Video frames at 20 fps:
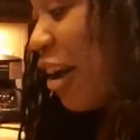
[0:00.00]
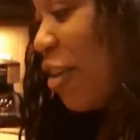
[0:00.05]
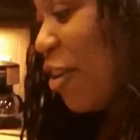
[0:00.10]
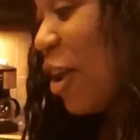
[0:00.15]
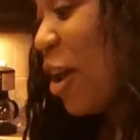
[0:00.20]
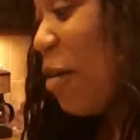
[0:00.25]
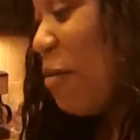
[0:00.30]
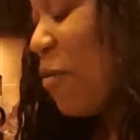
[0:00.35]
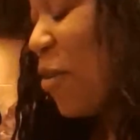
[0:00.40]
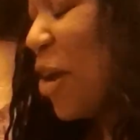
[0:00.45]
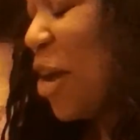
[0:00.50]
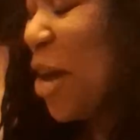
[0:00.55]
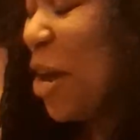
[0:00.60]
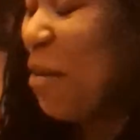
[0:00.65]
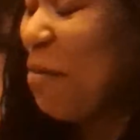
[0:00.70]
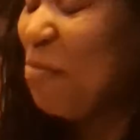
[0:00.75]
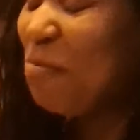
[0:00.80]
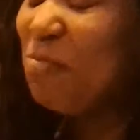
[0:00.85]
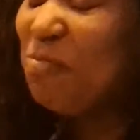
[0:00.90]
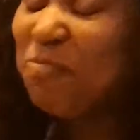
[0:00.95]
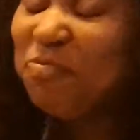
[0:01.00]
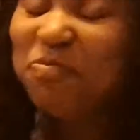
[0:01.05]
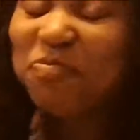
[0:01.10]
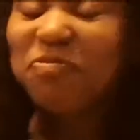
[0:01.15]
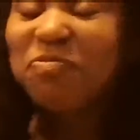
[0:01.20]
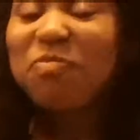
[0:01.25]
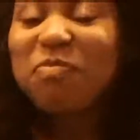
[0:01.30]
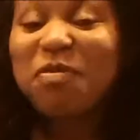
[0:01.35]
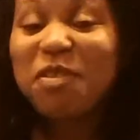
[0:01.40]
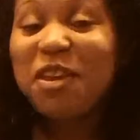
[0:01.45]
got time for
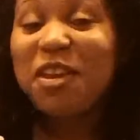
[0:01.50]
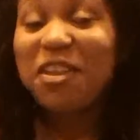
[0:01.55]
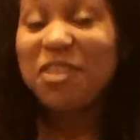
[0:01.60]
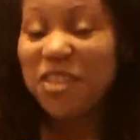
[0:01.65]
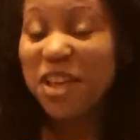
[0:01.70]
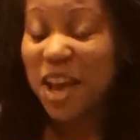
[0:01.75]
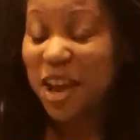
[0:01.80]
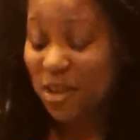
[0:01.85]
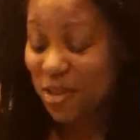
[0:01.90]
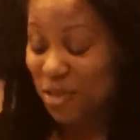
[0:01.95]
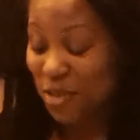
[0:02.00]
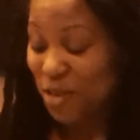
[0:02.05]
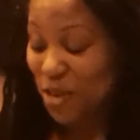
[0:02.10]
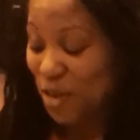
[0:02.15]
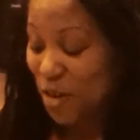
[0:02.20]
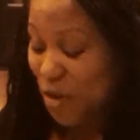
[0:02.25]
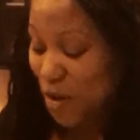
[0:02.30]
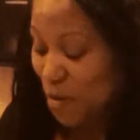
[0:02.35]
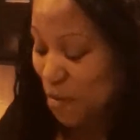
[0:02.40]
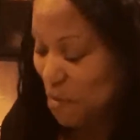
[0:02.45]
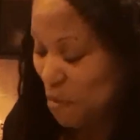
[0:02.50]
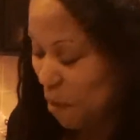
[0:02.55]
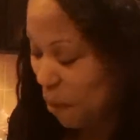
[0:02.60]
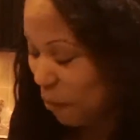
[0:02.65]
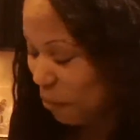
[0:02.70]
that. That's good.